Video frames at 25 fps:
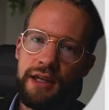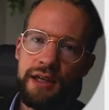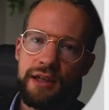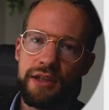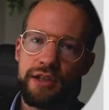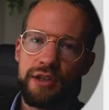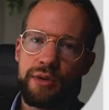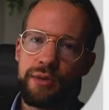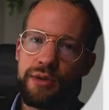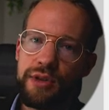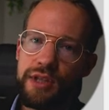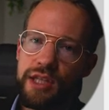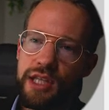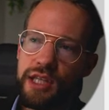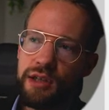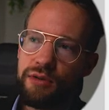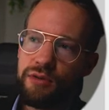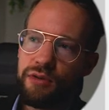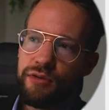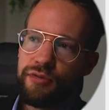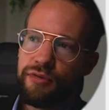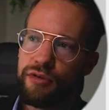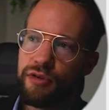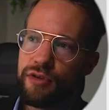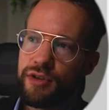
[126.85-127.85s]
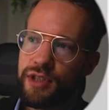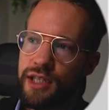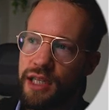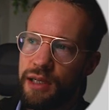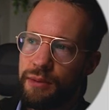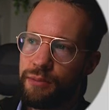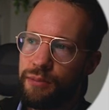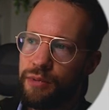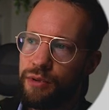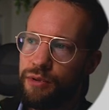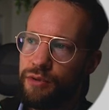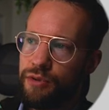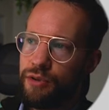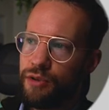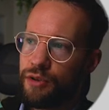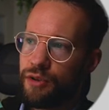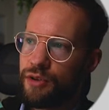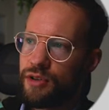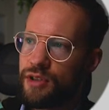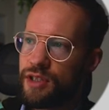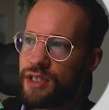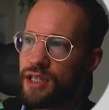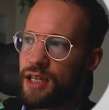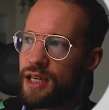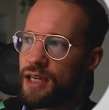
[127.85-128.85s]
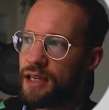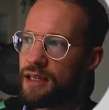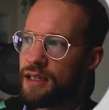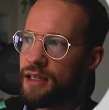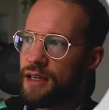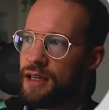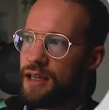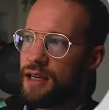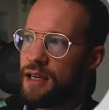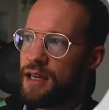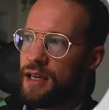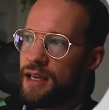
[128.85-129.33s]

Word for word: So in SQL, for example, you could say